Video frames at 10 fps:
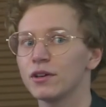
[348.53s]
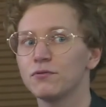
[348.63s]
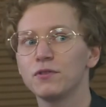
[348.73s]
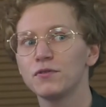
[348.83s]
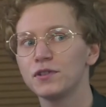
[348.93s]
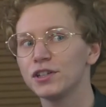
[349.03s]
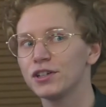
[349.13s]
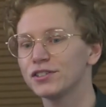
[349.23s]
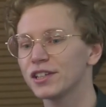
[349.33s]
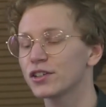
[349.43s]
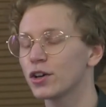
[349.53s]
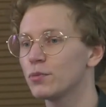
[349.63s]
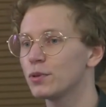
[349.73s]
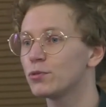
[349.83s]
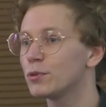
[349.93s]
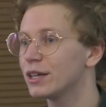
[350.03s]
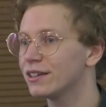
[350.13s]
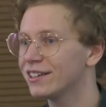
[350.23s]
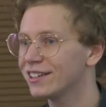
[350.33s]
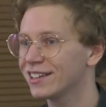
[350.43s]
the 50 years that go
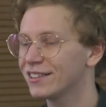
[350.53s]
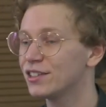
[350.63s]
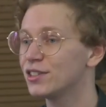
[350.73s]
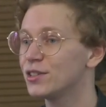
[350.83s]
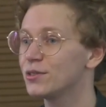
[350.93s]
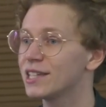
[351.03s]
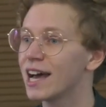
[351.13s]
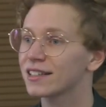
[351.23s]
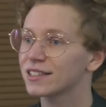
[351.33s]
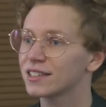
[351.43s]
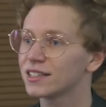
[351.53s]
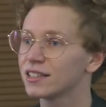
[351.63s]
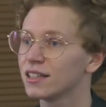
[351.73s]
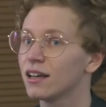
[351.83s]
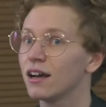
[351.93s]
between these two texts,